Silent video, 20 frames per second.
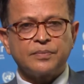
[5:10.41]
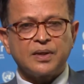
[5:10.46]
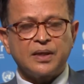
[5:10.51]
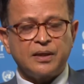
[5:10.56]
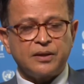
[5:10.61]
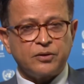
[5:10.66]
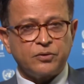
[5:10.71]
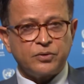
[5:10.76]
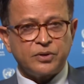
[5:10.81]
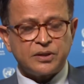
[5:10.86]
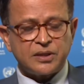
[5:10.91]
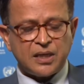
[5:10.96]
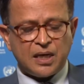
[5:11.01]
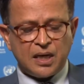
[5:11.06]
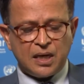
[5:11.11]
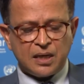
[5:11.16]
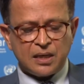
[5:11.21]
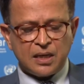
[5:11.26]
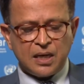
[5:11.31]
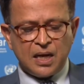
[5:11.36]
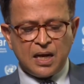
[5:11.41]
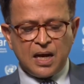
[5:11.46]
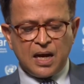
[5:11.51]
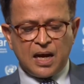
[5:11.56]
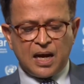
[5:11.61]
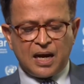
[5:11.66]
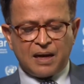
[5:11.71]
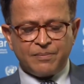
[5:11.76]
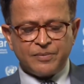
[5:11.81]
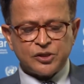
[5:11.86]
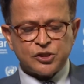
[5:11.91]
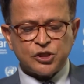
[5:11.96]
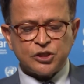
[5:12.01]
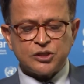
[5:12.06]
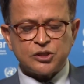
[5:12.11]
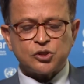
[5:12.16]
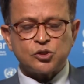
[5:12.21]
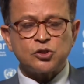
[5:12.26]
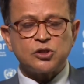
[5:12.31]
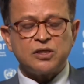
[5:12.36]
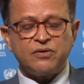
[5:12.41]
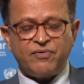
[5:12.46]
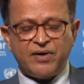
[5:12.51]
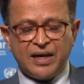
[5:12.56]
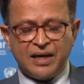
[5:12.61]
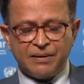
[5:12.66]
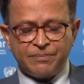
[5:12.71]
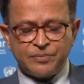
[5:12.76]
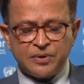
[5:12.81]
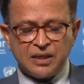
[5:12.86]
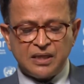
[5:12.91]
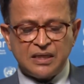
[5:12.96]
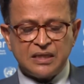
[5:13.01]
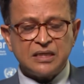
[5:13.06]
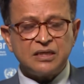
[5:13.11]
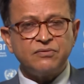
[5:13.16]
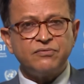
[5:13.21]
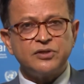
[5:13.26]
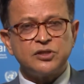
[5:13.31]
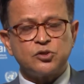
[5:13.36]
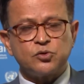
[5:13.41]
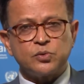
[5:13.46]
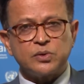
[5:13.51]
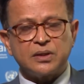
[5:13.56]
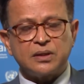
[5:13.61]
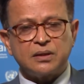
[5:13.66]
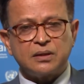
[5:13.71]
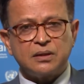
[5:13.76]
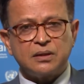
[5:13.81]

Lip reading: In UNITAR, our mission is to develop the individual,